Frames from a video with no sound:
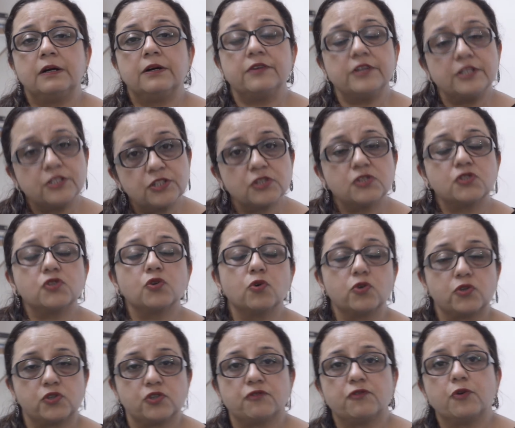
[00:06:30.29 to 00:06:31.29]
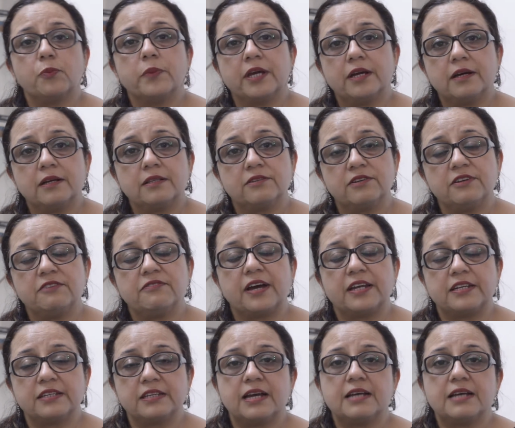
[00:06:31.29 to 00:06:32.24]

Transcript: richest source of omega-3 fatty